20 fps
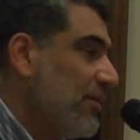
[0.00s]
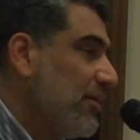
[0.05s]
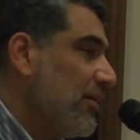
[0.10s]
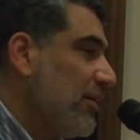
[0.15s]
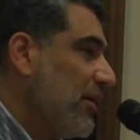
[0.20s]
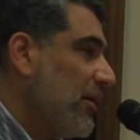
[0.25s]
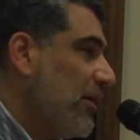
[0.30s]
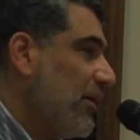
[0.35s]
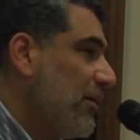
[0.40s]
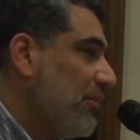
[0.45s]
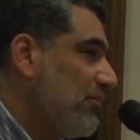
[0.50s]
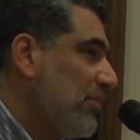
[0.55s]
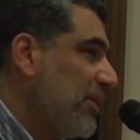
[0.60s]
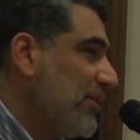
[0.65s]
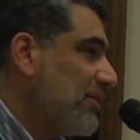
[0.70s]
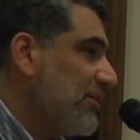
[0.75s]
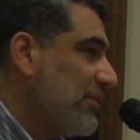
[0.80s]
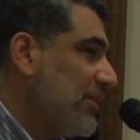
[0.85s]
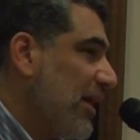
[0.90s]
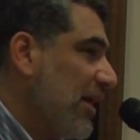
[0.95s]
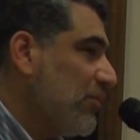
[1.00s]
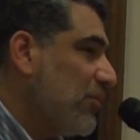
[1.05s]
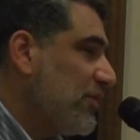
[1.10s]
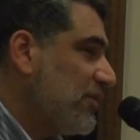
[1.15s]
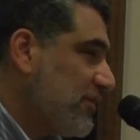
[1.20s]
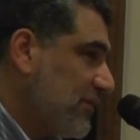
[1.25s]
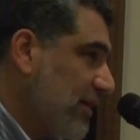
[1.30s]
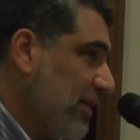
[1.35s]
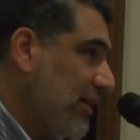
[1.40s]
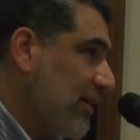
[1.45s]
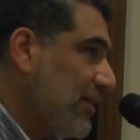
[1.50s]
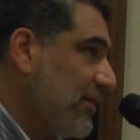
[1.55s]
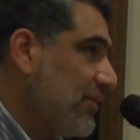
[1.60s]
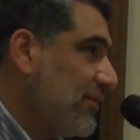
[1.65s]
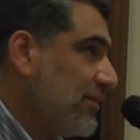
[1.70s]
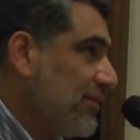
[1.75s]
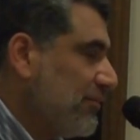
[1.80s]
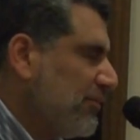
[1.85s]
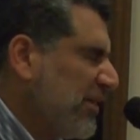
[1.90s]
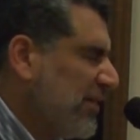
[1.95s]
But I would say,
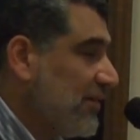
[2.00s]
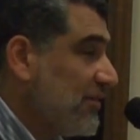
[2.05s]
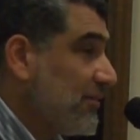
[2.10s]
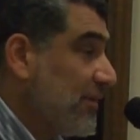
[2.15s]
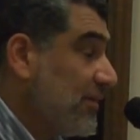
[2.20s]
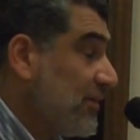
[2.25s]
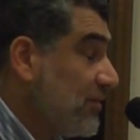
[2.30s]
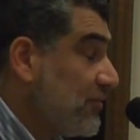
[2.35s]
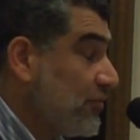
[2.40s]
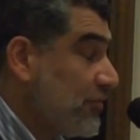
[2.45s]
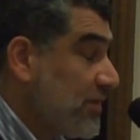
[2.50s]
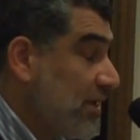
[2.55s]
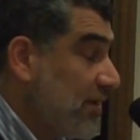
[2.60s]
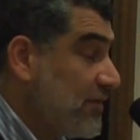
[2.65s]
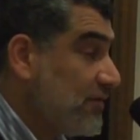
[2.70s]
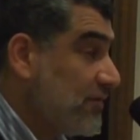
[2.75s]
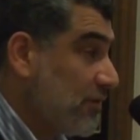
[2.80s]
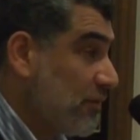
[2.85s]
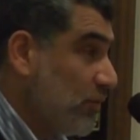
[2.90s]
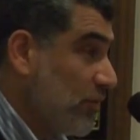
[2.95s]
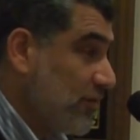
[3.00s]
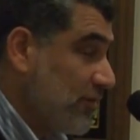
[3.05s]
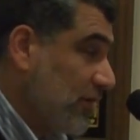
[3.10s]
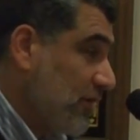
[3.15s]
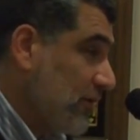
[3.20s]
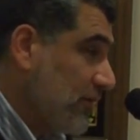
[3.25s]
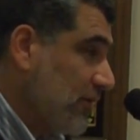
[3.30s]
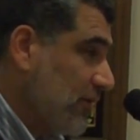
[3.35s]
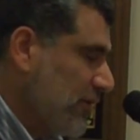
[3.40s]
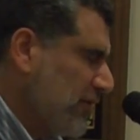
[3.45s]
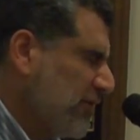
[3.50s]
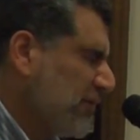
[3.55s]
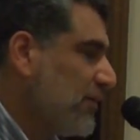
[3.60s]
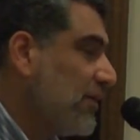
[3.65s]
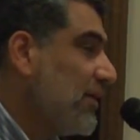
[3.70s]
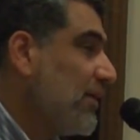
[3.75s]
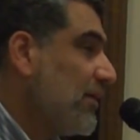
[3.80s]
because my dissertation was on this,